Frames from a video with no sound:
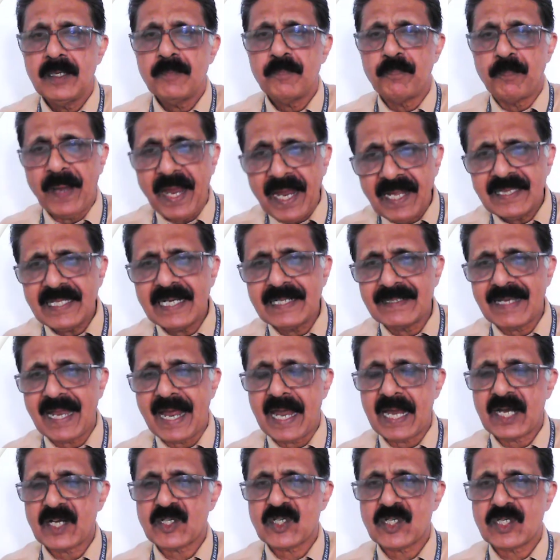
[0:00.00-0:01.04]
pay the
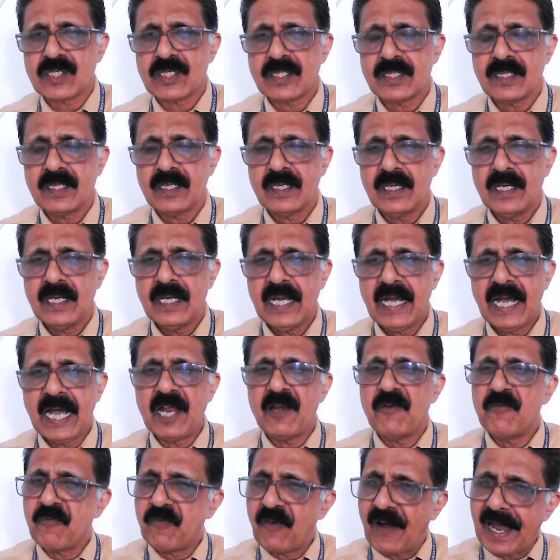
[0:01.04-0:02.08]
tax
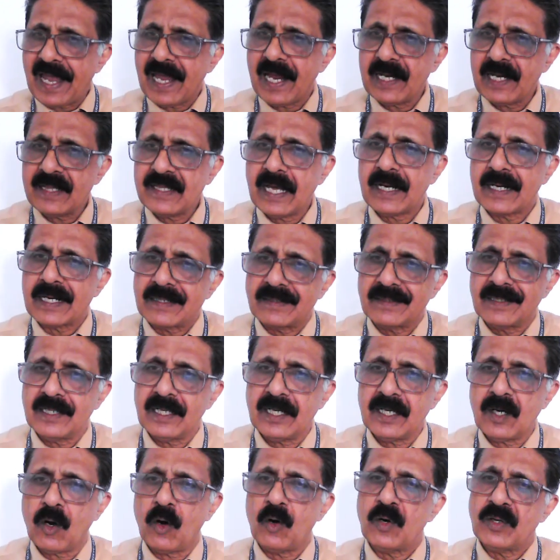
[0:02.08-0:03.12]
and file their return
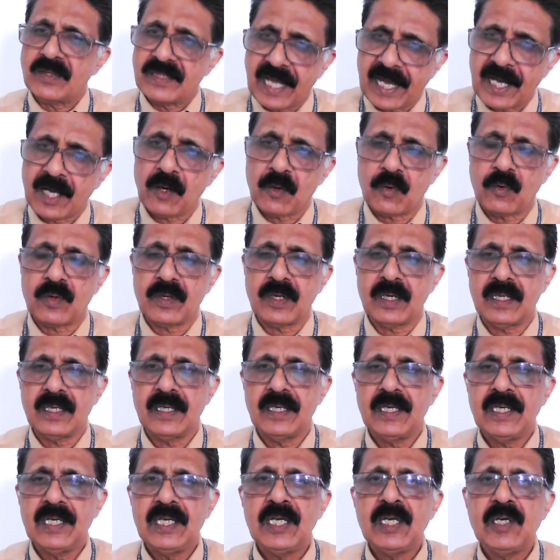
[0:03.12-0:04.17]
on their own
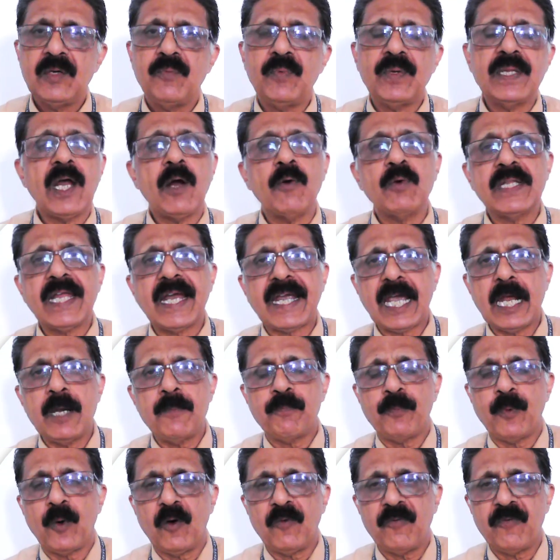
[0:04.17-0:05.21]
without the
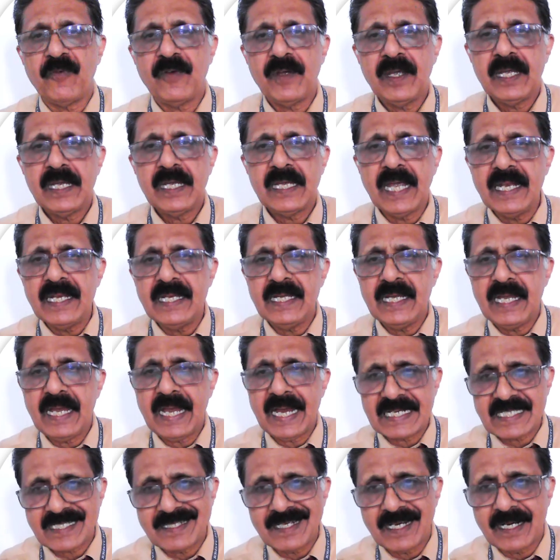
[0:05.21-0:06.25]
help of any
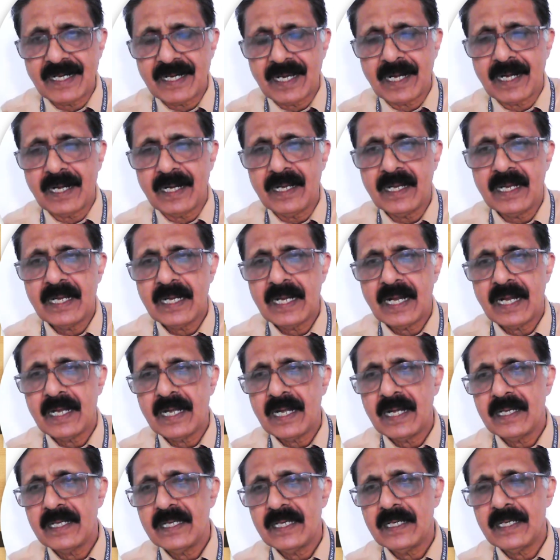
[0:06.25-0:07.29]
external
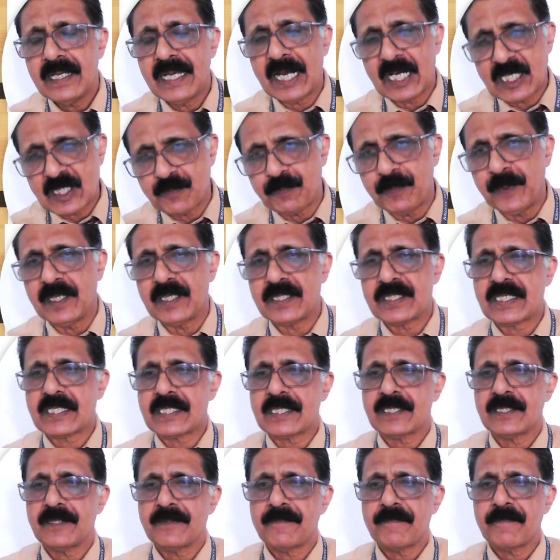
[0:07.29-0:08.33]
experts.